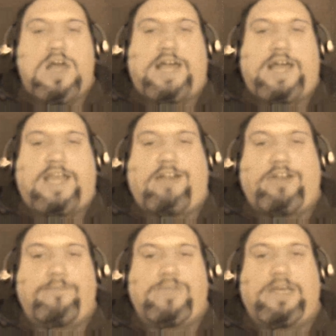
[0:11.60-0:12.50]
Hi,
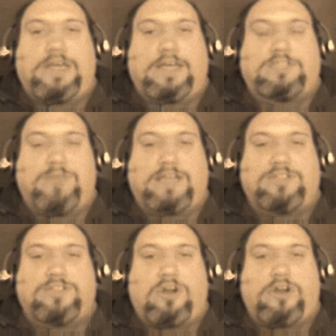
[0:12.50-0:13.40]
Gary. It's Mike
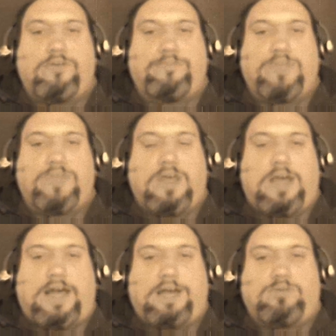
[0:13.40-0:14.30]
Sarno.
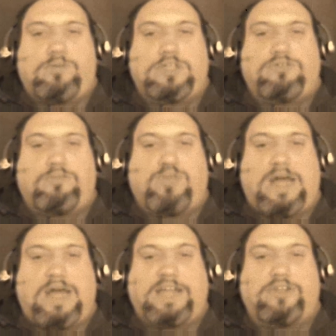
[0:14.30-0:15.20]
I wanted to
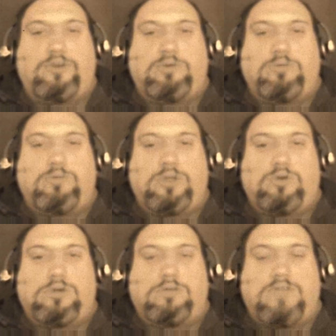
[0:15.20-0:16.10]
reply to
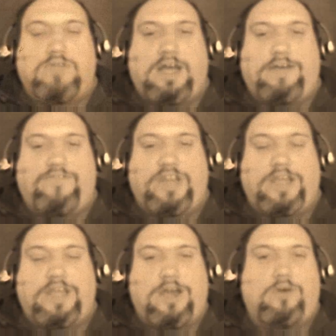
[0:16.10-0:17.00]
your
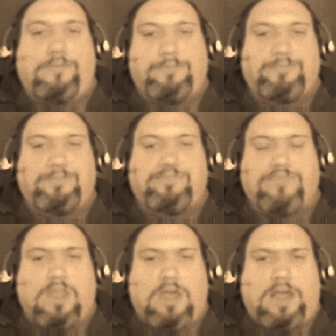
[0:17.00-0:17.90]
video.
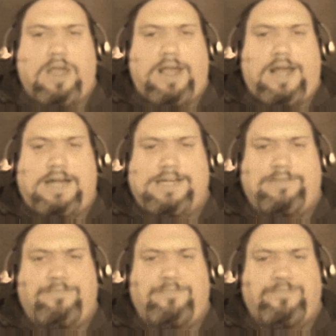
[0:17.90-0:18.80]

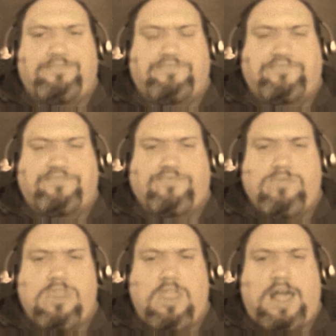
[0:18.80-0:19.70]
Um,
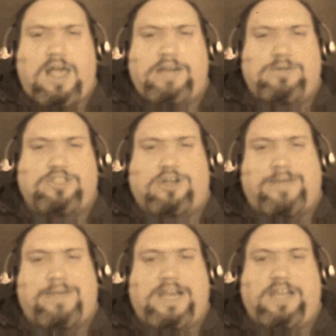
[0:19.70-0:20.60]
I don't want to talk
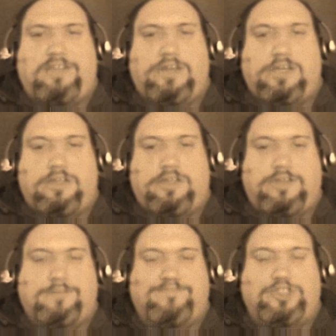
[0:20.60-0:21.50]
about any of
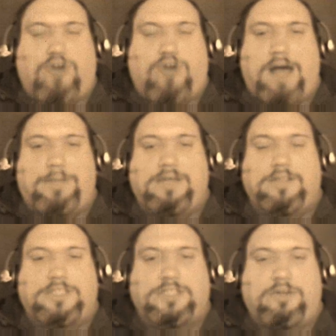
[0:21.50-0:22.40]
the drama
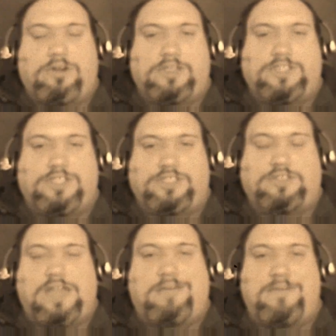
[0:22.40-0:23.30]
that's going on. It's just
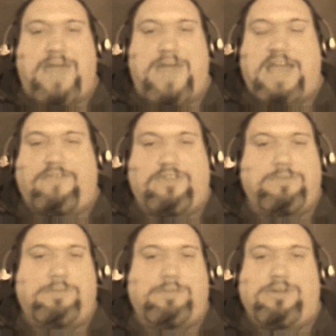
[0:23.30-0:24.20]
not my bag. If other
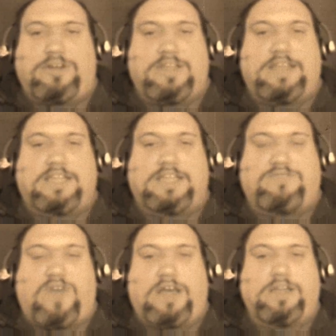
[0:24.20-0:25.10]
people are into that, that's
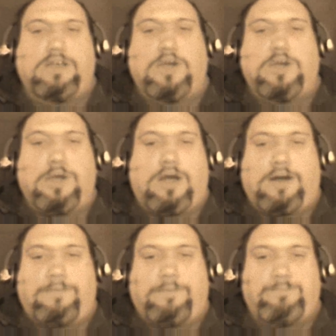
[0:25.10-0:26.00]
fine.
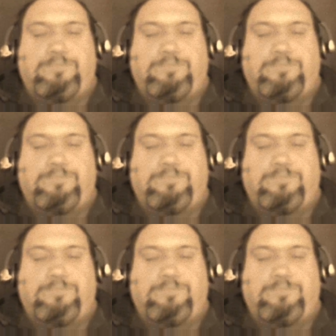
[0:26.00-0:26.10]
Um,